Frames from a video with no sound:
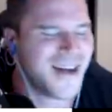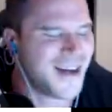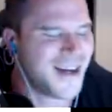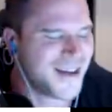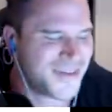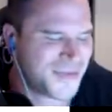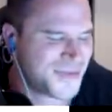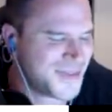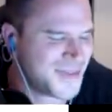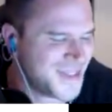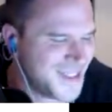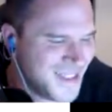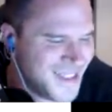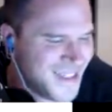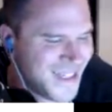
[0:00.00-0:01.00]
I'm,
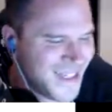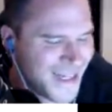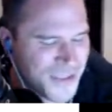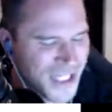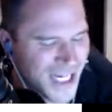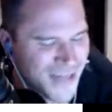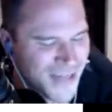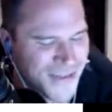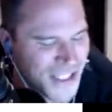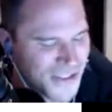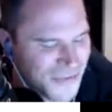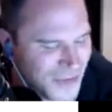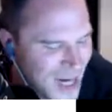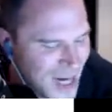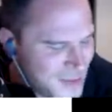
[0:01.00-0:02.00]
am
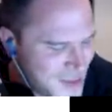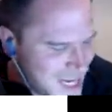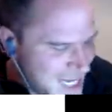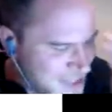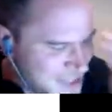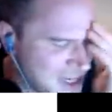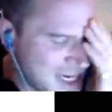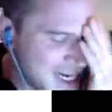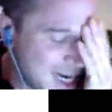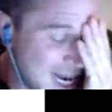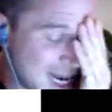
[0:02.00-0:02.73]
just wrapping my head around it